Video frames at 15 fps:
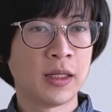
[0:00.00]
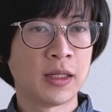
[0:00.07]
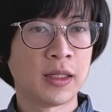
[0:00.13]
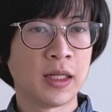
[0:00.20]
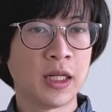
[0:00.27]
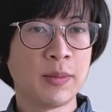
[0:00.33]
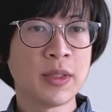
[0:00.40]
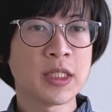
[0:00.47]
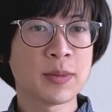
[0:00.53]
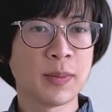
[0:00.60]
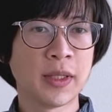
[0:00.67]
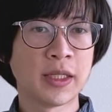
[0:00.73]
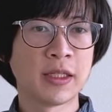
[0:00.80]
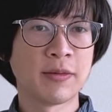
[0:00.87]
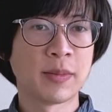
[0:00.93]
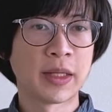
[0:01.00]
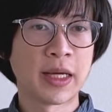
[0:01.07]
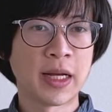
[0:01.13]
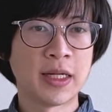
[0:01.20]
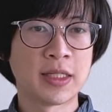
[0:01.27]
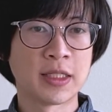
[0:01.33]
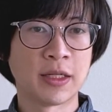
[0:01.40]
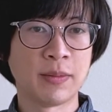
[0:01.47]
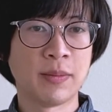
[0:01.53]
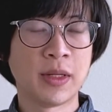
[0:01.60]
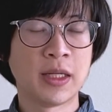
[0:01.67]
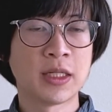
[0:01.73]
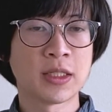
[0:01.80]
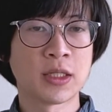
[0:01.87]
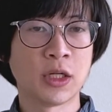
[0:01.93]
Let me explain the mechanism in
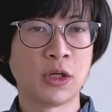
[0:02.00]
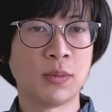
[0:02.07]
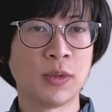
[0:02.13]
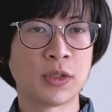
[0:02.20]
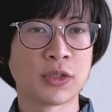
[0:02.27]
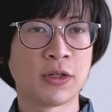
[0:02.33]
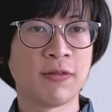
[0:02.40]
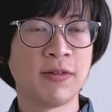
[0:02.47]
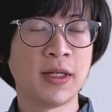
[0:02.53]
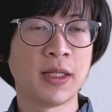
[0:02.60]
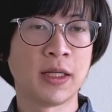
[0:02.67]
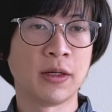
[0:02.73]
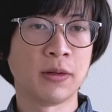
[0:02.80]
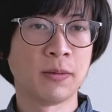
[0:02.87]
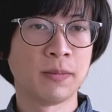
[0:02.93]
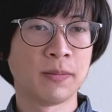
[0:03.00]
a slow motion video.